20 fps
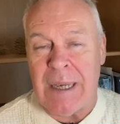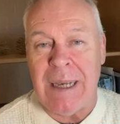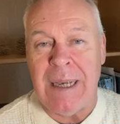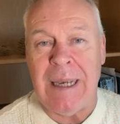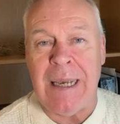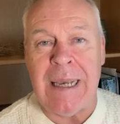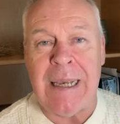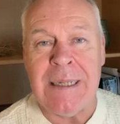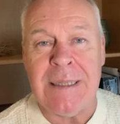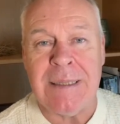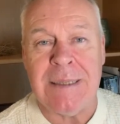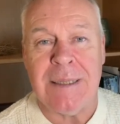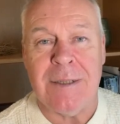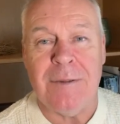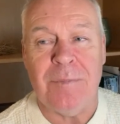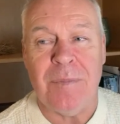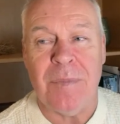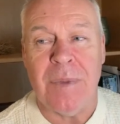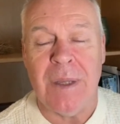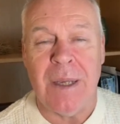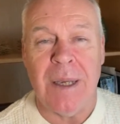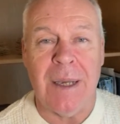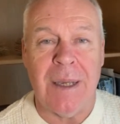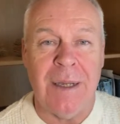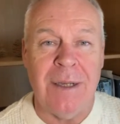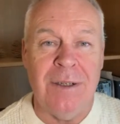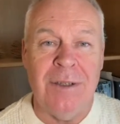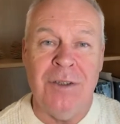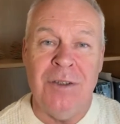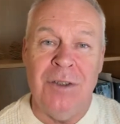is
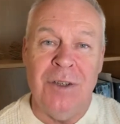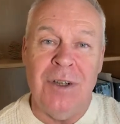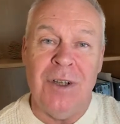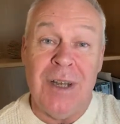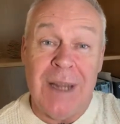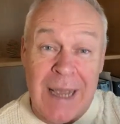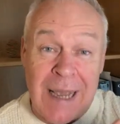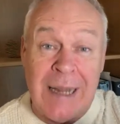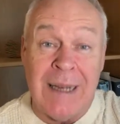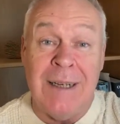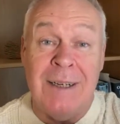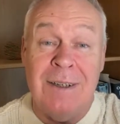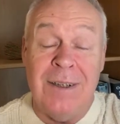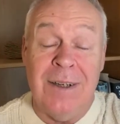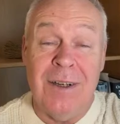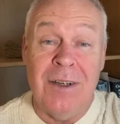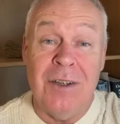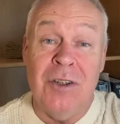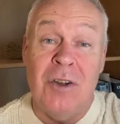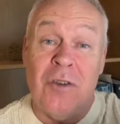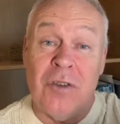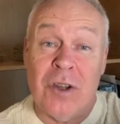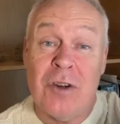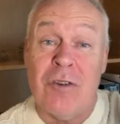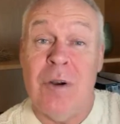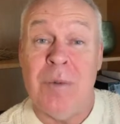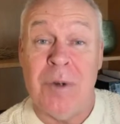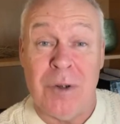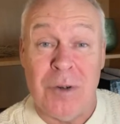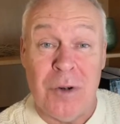in not the
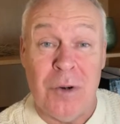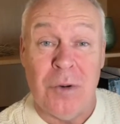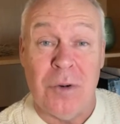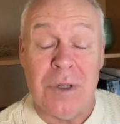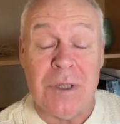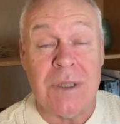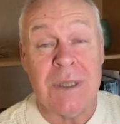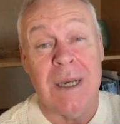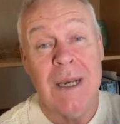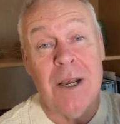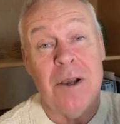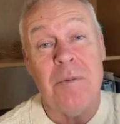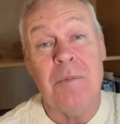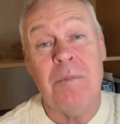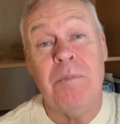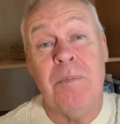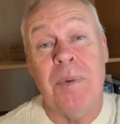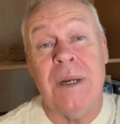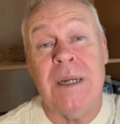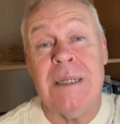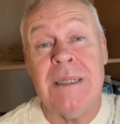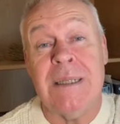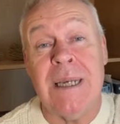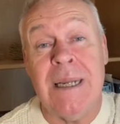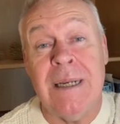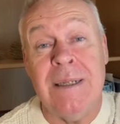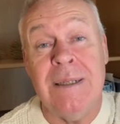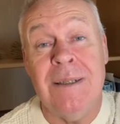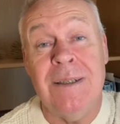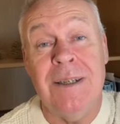criminal courts, but is
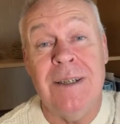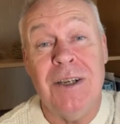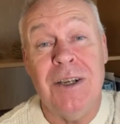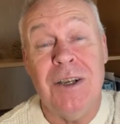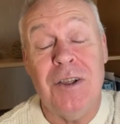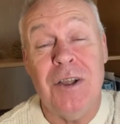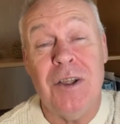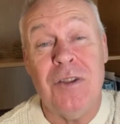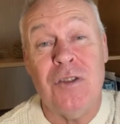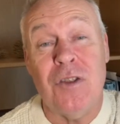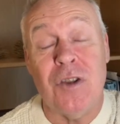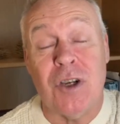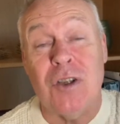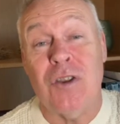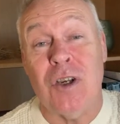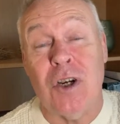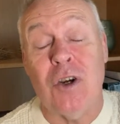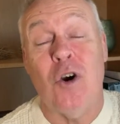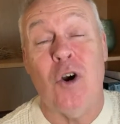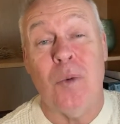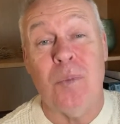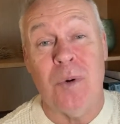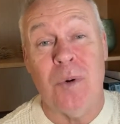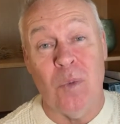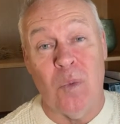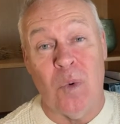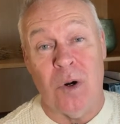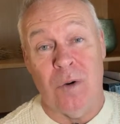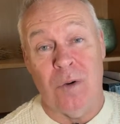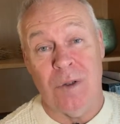in the corporate
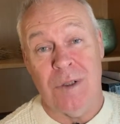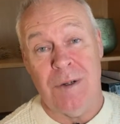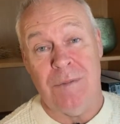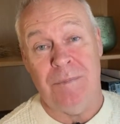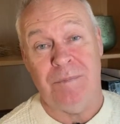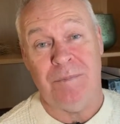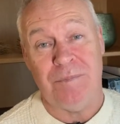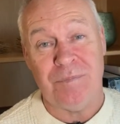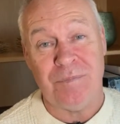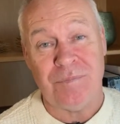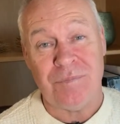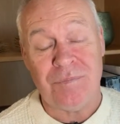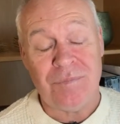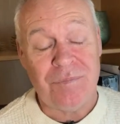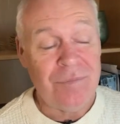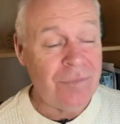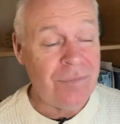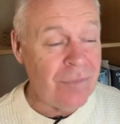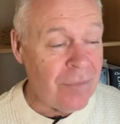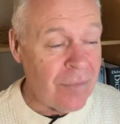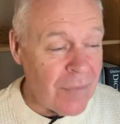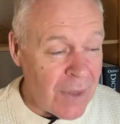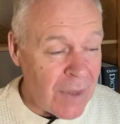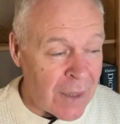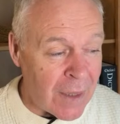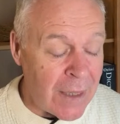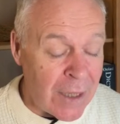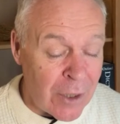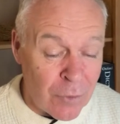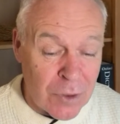world. And
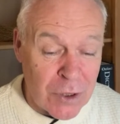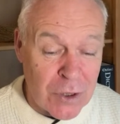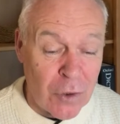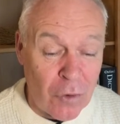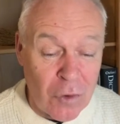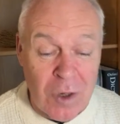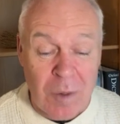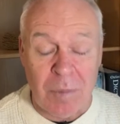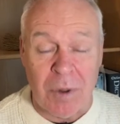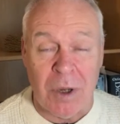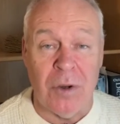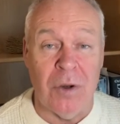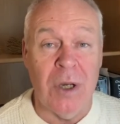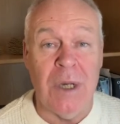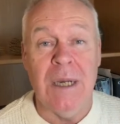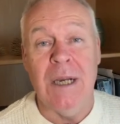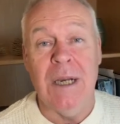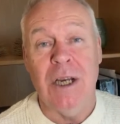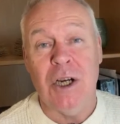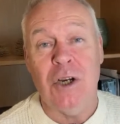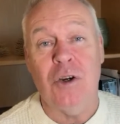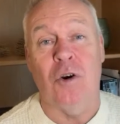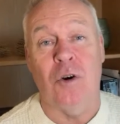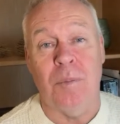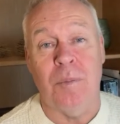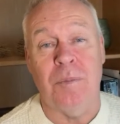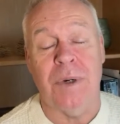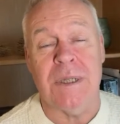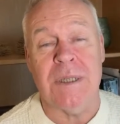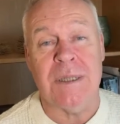he'll talk about
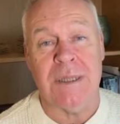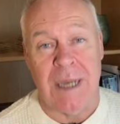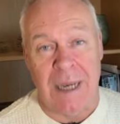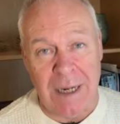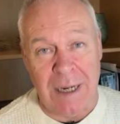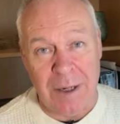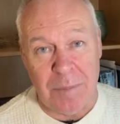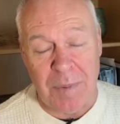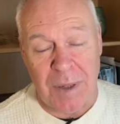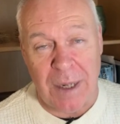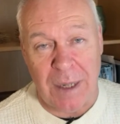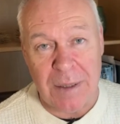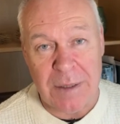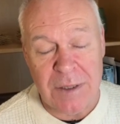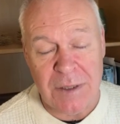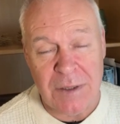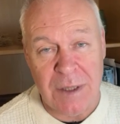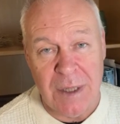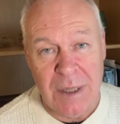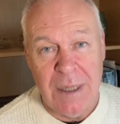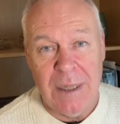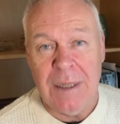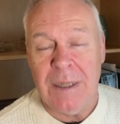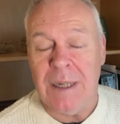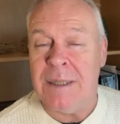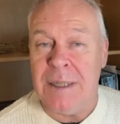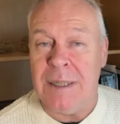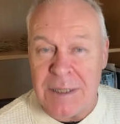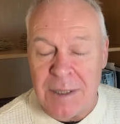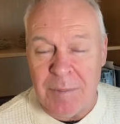corporate psychopaths. That
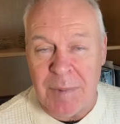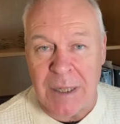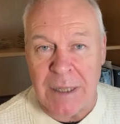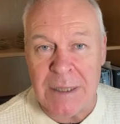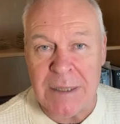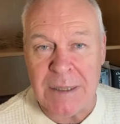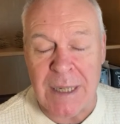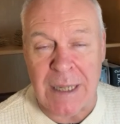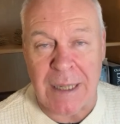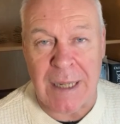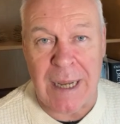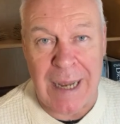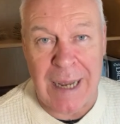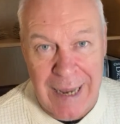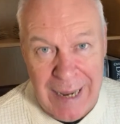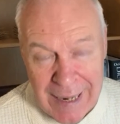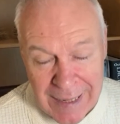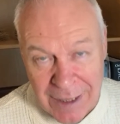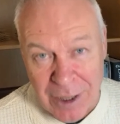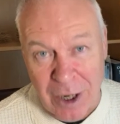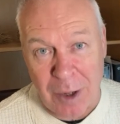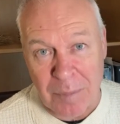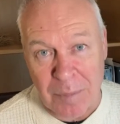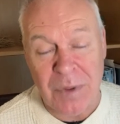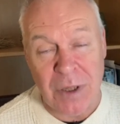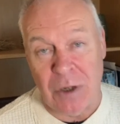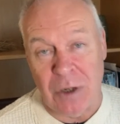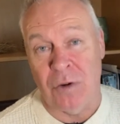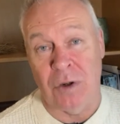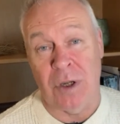doesn't mean to say they head up
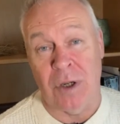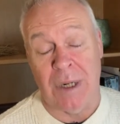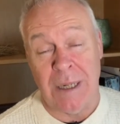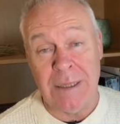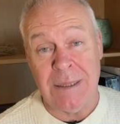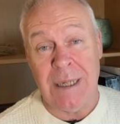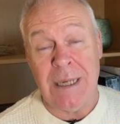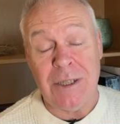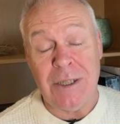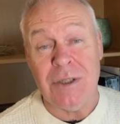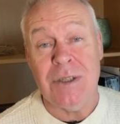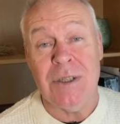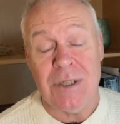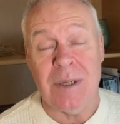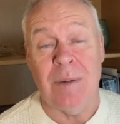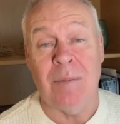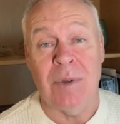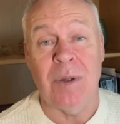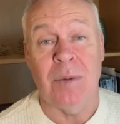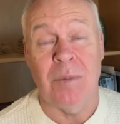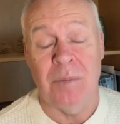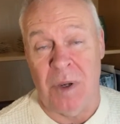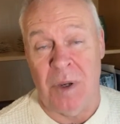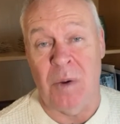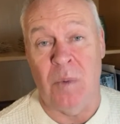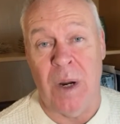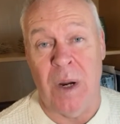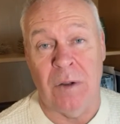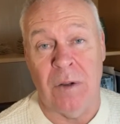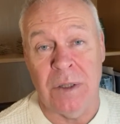the organisation. Some of them may
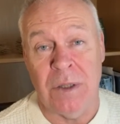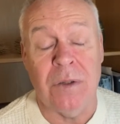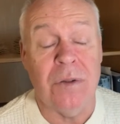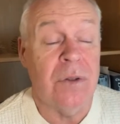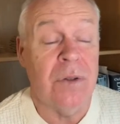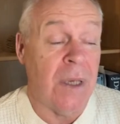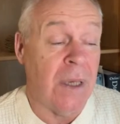well do.